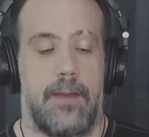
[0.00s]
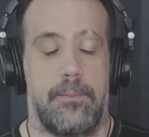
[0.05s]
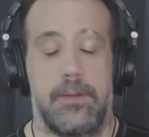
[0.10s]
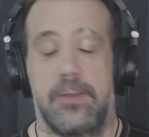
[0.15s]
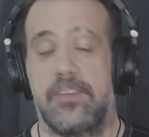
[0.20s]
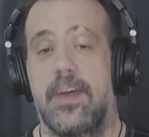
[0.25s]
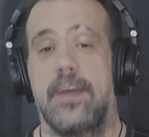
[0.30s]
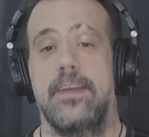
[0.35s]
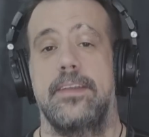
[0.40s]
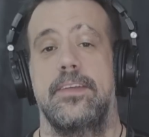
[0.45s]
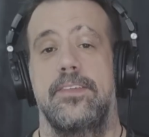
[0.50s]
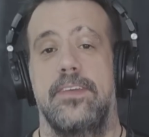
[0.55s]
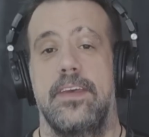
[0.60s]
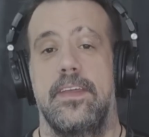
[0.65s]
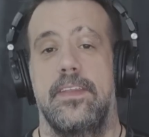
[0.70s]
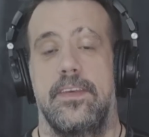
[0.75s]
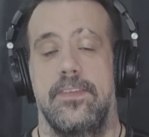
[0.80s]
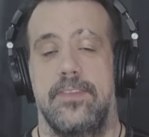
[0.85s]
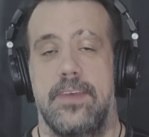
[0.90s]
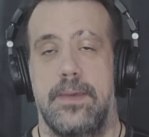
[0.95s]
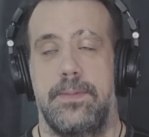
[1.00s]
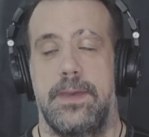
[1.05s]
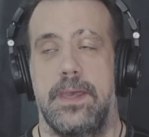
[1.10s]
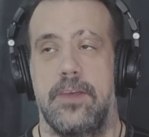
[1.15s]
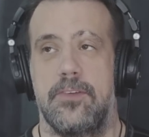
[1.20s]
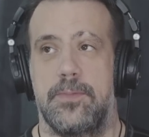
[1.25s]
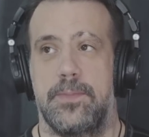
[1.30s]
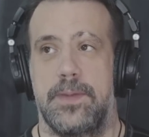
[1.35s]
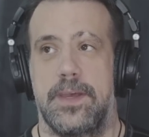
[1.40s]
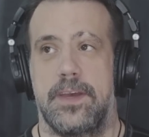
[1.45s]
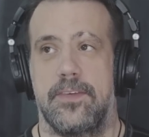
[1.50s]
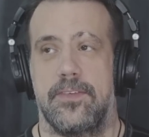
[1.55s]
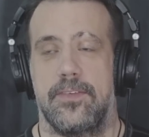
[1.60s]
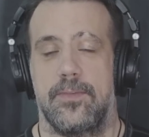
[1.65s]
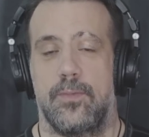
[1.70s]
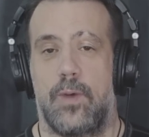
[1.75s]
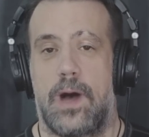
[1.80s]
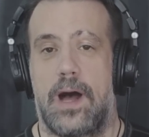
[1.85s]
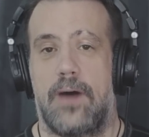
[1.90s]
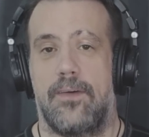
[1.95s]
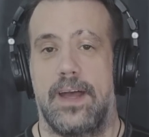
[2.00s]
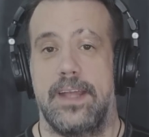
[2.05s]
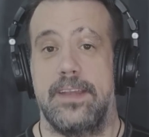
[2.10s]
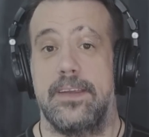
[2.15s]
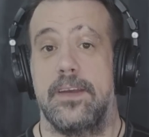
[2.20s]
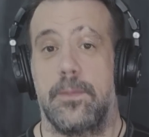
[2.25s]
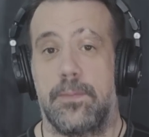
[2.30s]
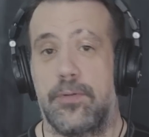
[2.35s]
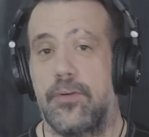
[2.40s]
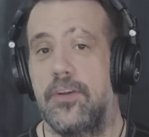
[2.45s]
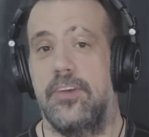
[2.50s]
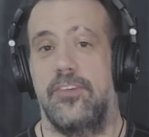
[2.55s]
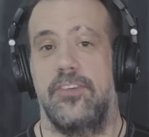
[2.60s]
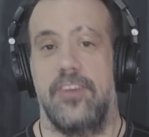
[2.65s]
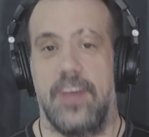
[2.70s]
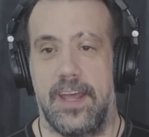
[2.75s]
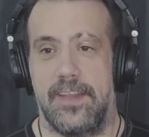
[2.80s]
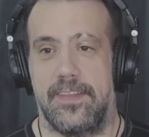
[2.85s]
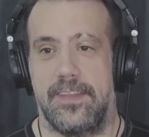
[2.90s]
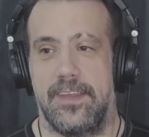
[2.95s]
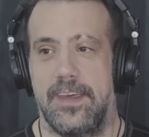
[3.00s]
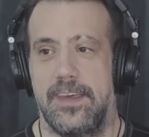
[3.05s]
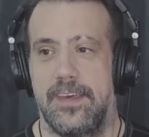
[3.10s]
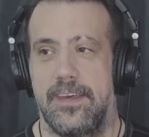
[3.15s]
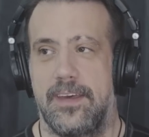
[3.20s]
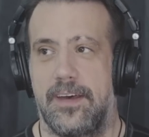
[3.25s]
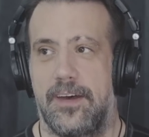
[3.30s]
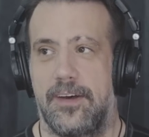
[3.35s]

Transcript: I'm excited to see these EPs, because while I did appreciate the